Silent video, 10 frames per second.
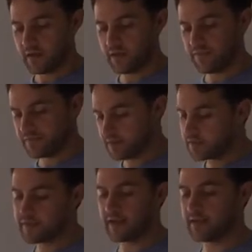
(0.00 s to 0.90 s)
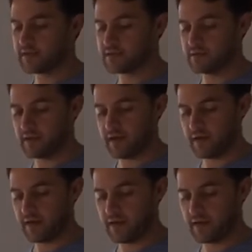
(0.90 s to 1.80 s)
in this case,
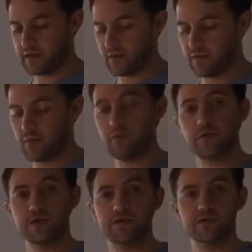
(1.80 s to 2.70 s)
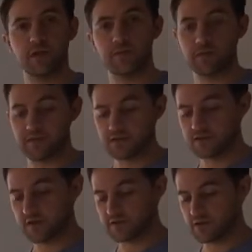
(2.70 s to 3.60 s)
again, we probably want to do something with this
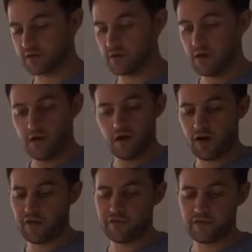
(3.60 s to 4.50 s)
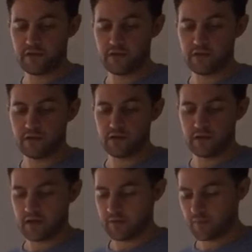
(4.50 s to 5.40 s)
3. So often,
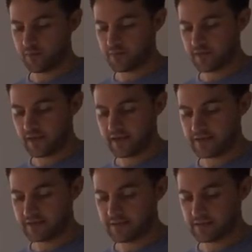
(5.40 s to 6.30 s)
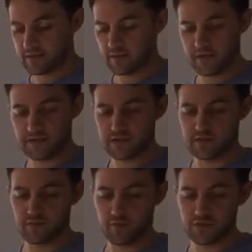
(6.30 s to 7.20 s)
probably the easiest or
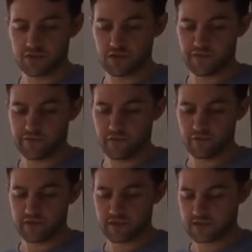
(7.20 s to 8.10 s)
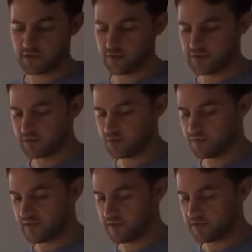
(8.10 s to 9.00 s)
most straightforward thing to do is
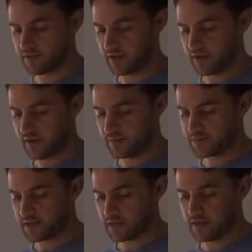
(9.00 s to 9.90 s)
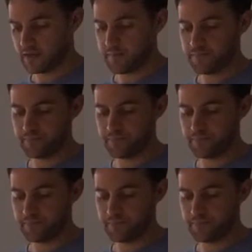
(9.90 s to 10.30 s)
move that 3 up to here.